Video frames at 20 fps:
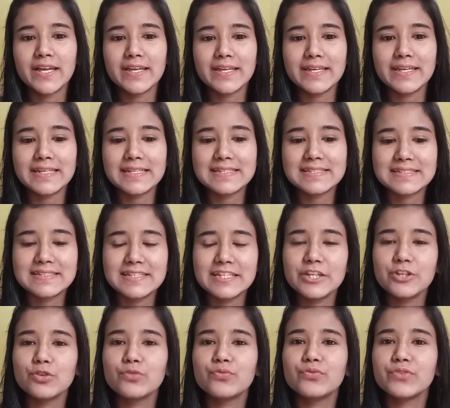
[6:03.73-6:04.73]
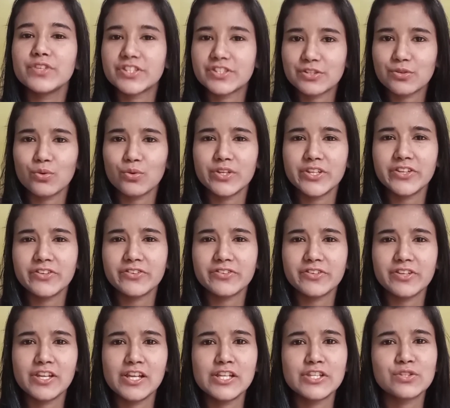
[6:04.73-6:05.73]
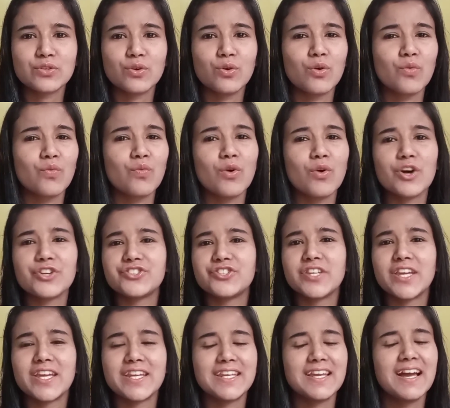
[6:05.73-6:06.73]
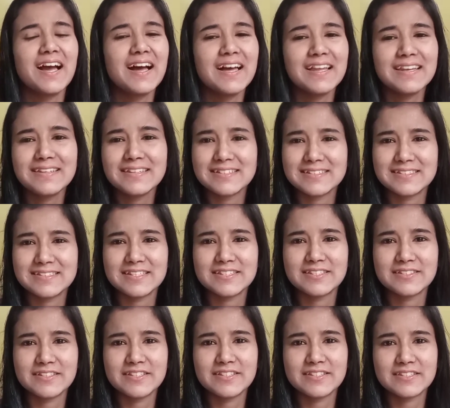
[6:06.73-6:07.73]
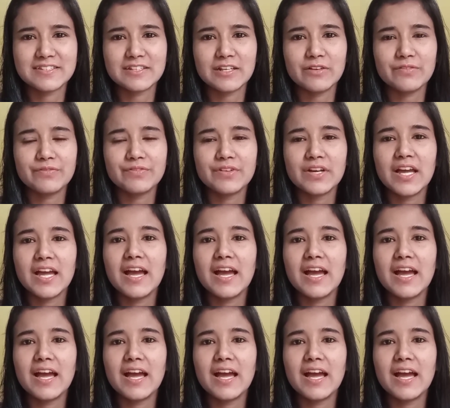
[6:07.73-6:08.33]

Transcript: instead of scrolling reels or watching any unnecessary stuff,